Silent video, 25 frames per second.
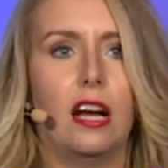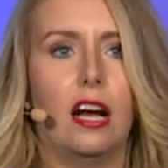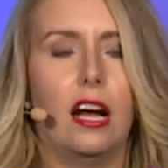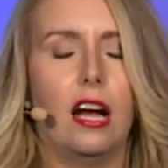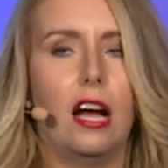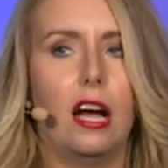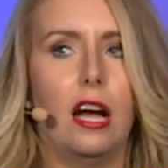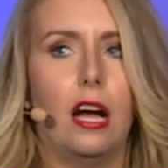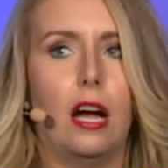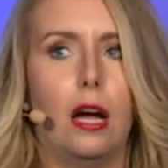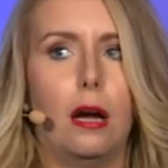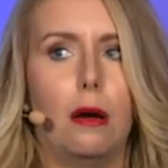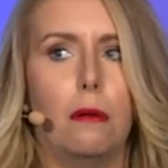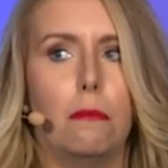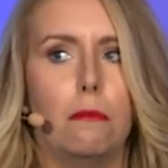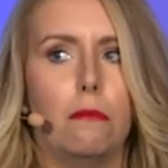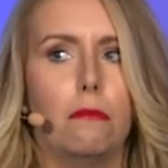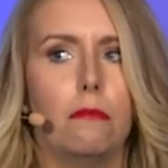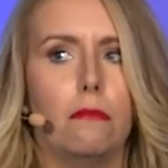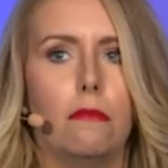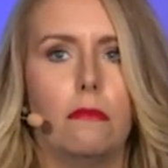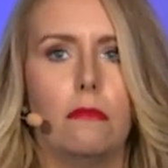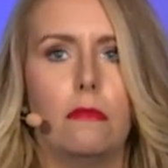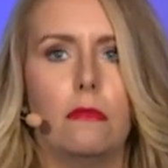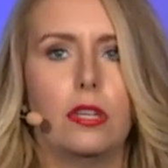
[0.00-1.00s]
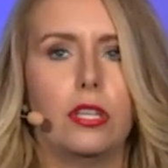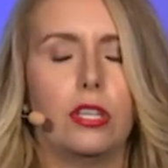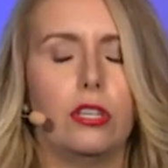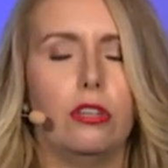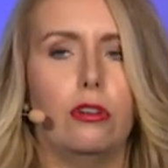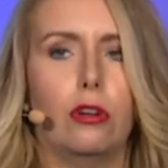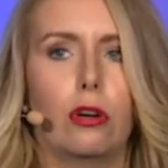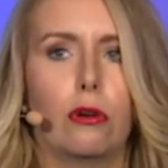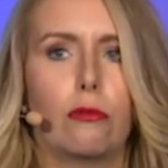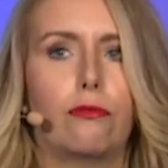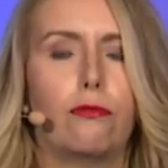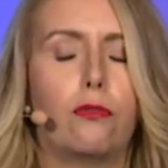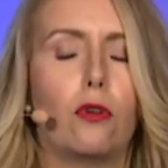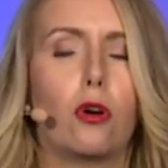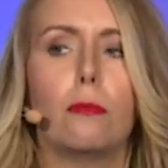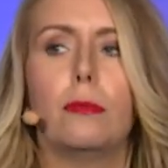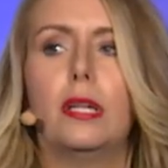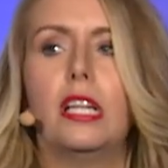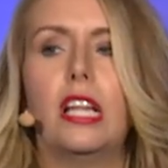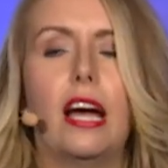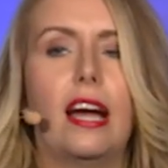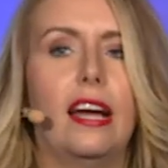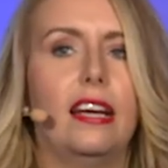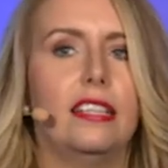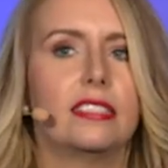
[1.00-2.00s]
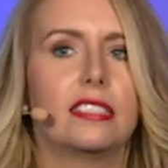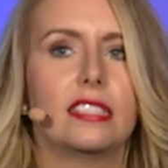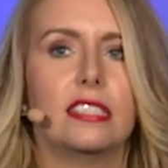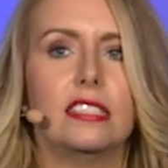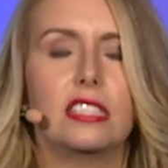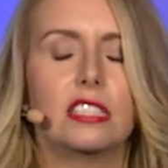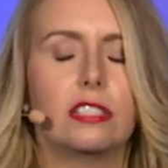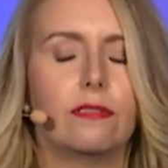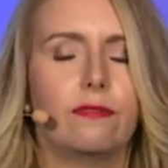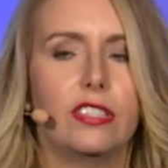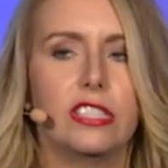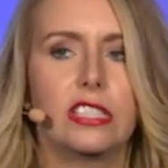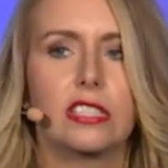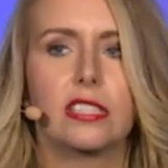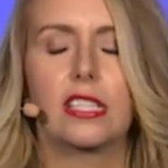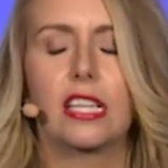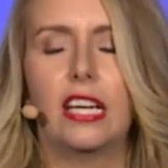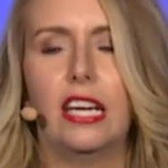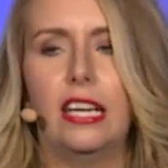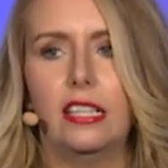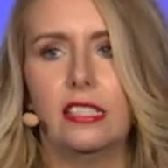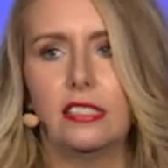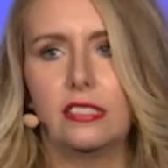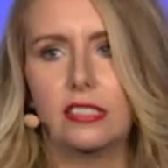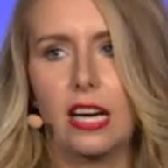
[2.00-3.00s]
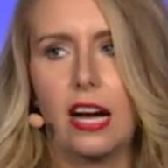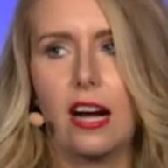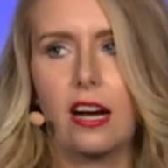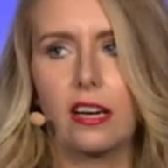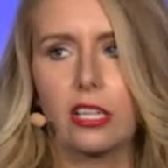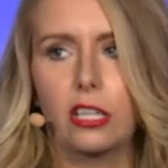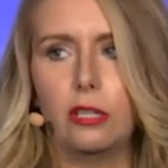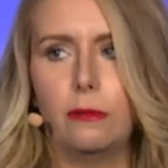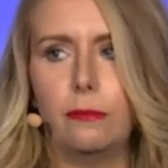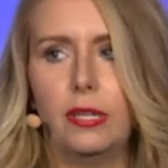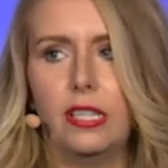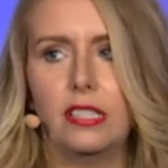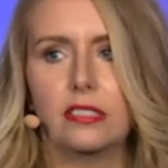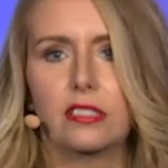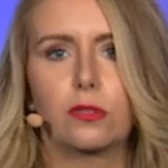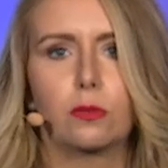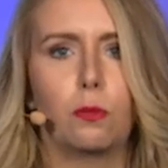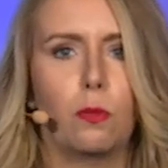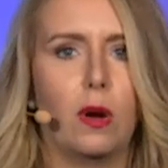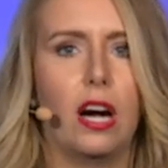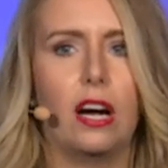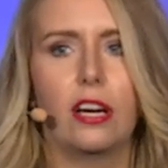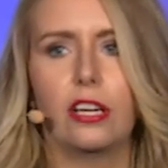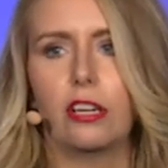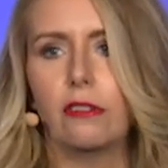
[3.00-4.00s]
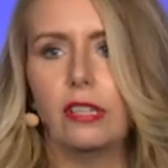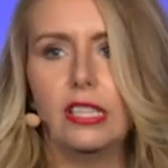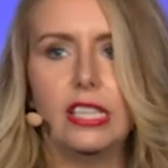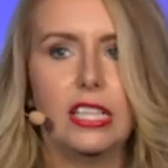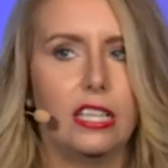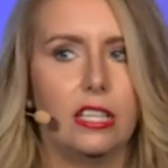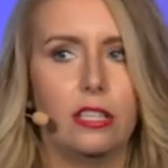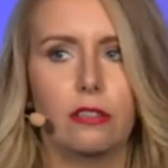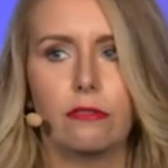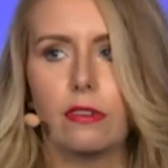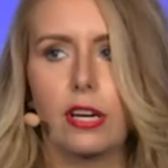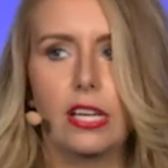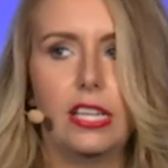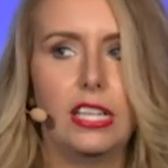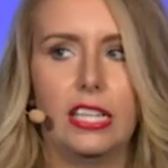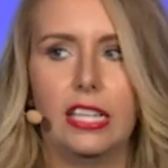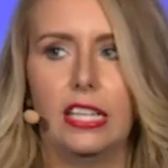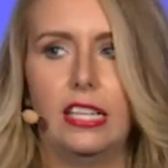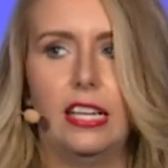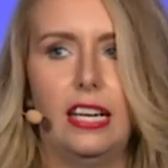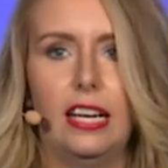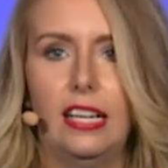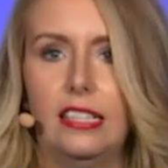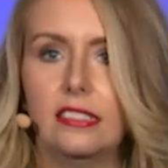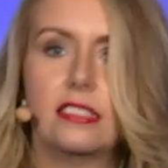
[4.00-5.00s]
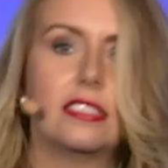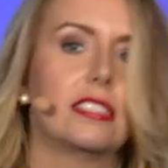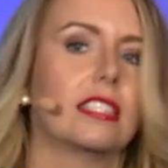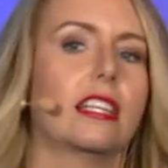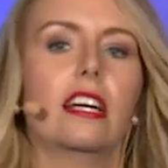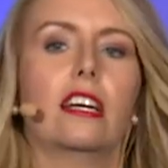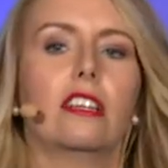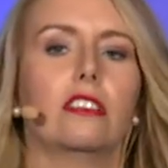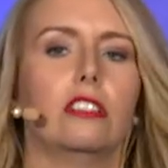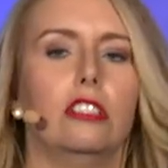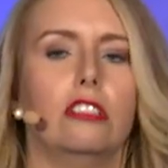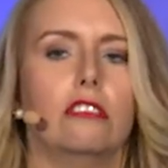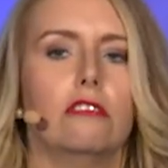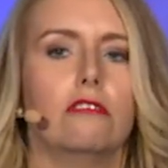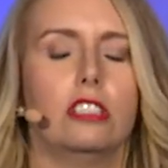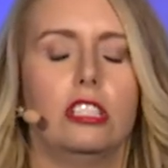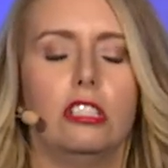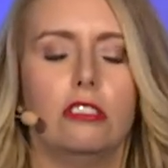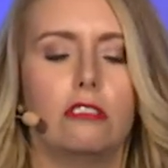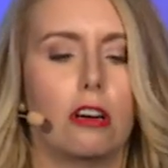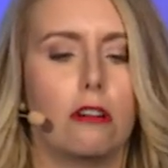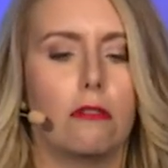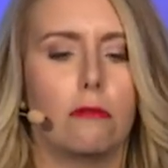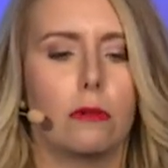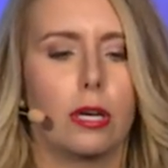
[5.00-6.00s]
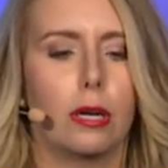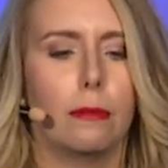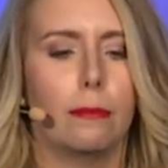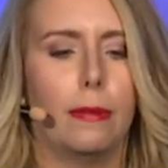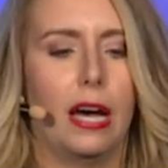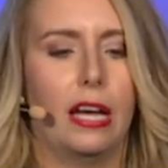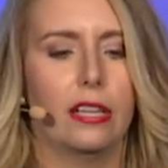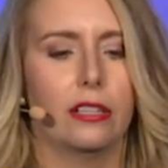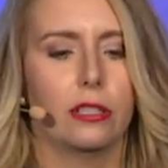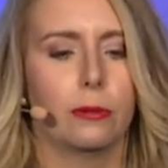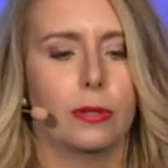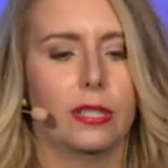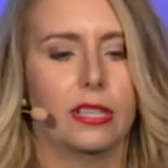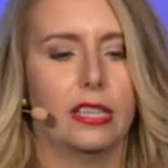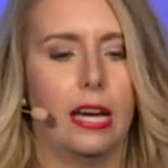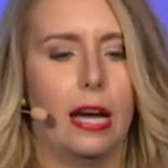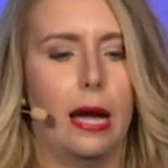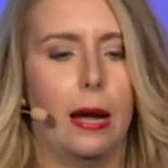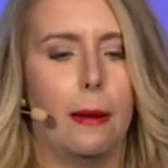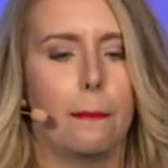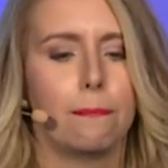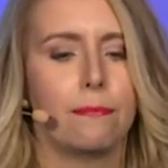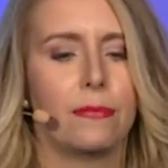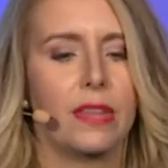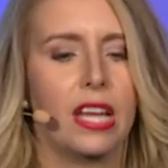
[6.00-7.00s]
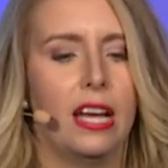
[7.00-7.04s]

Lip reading: formalized and sophisticated documents while you're in the heat of running an incident. You don't want to bother with that.